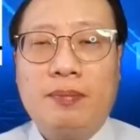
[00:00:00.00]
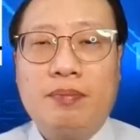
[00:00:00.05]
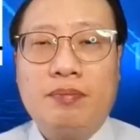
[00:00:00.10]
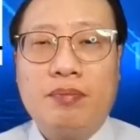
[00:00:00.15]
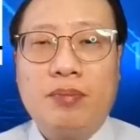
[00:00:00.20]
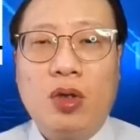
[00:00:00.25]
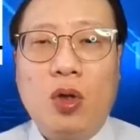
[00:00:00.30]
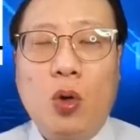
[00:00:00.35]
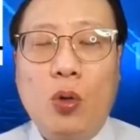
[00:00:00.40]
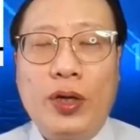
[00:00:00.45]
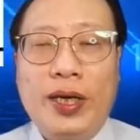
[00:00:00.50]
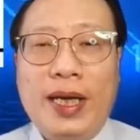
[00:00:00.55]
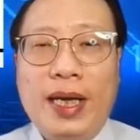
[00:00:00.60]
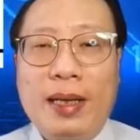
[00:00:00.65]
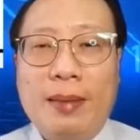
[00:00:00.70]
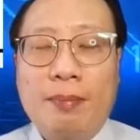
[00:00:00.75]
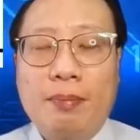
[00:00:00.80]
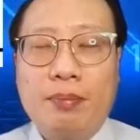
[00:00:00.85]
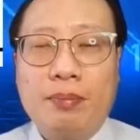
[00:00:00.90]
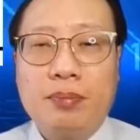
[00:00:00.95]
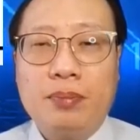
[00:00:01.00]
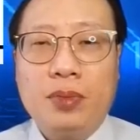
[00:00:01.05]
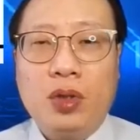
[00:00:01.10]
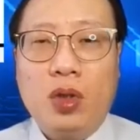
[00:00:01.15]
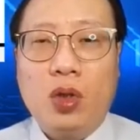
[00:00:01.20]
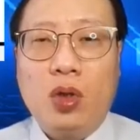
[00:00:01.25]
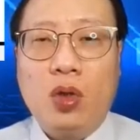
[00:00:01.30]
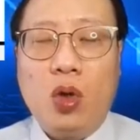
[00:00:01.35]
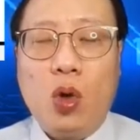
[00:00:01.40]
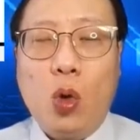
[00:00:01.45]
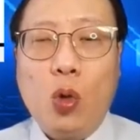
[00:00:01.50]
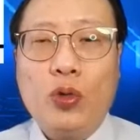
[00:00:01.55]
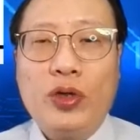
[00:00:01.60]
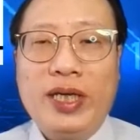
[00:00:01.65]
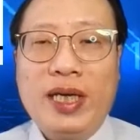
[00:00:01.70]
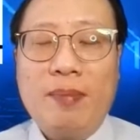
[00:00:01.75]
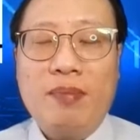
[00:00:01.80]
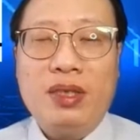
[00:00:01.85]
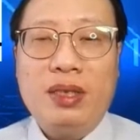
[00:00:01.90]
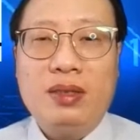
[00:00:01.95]
OEM or
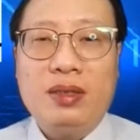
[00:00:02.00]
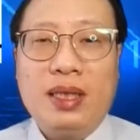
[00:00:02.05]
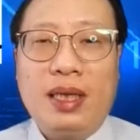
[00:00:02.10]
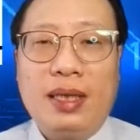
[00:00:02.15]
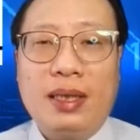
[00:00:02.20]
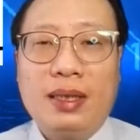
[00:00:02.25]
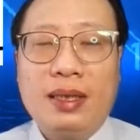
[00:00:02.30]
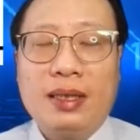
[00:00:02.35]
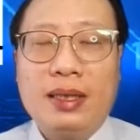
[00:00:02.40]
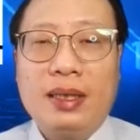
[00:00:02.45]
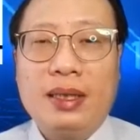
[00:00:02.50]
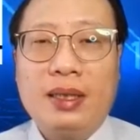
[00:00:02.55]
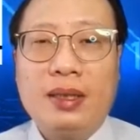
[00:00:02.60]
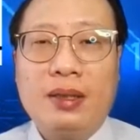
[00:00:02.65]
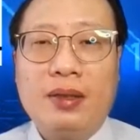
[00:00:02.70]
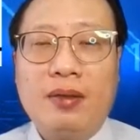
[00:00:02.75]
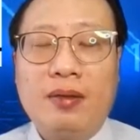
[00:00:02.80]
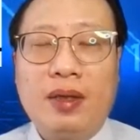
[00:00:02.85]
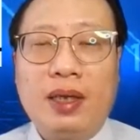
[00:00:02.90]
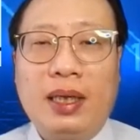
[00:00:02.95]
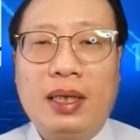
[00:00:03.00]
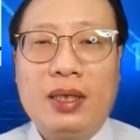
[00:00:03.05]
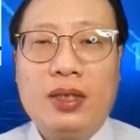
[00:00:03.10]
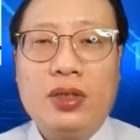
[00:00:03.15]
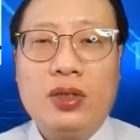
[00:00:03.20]
ODM design, right?